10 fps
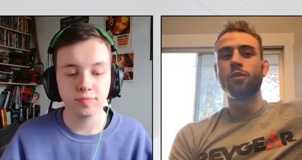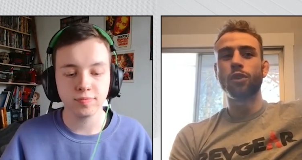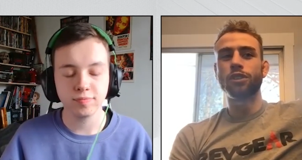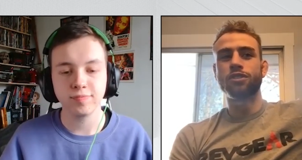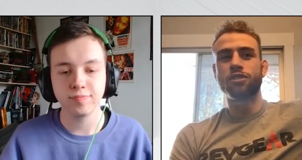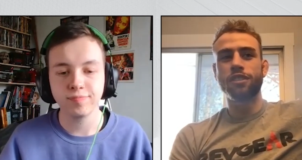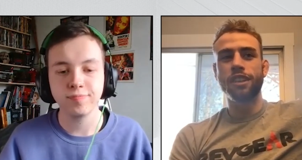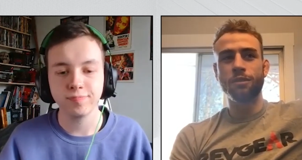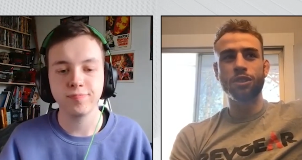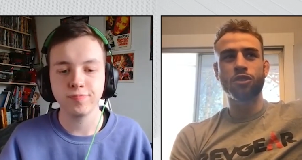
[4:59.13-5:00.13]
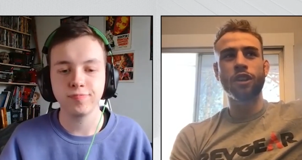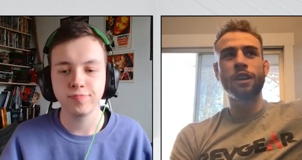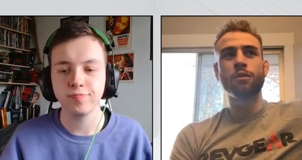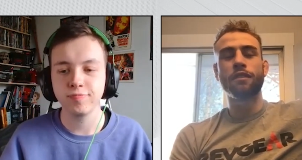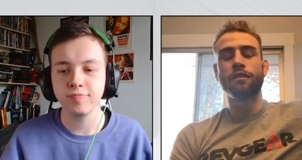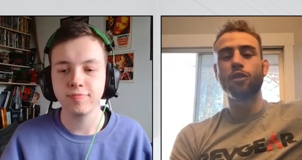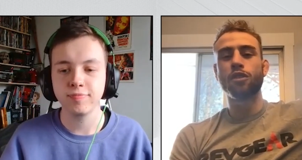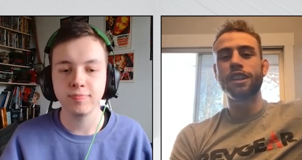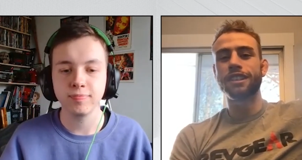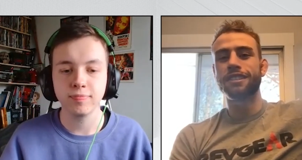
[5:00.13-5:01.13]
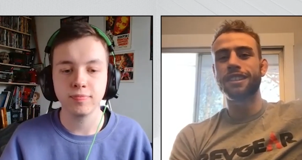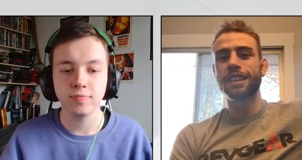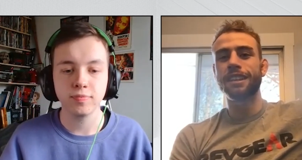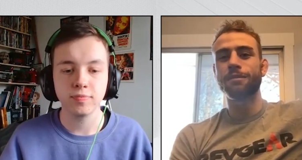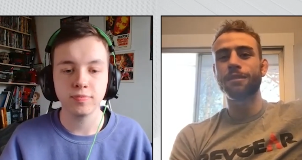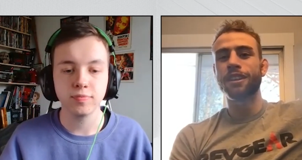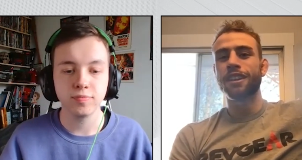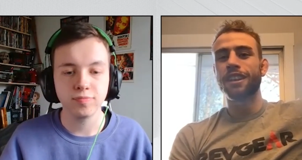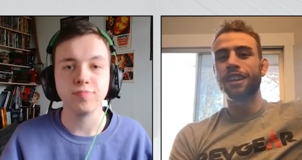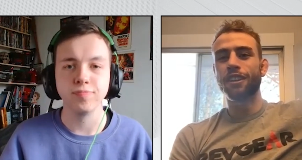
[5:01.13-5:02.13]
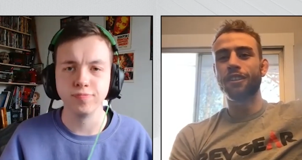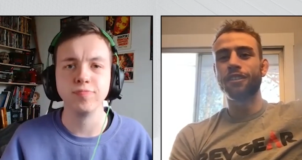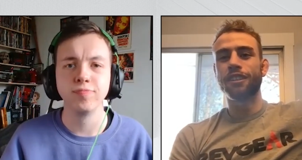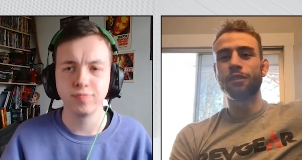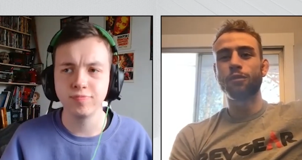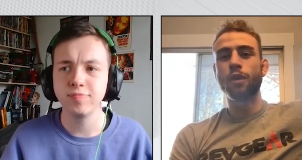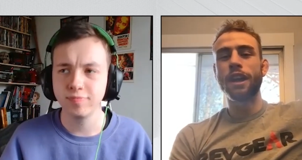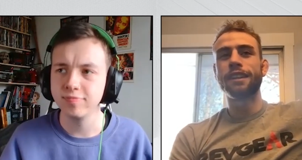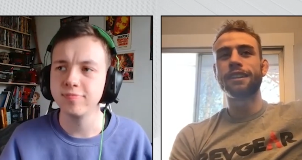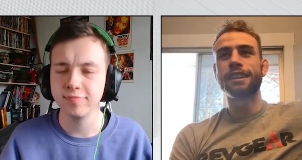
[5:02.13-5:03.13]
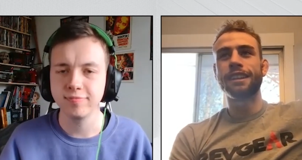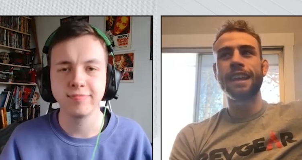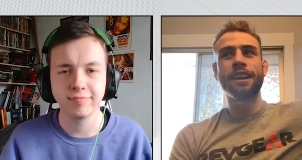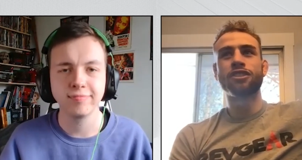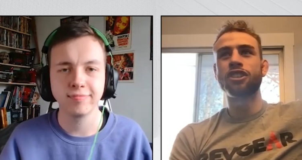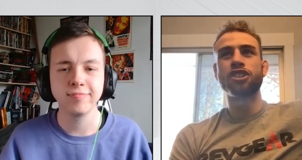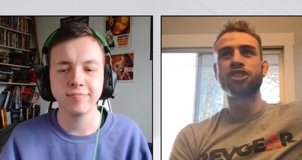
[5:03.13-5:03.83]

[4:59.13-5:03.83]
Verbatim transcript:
Speaker 1: was, it was training with Volk and his team. You know, the way that they are such a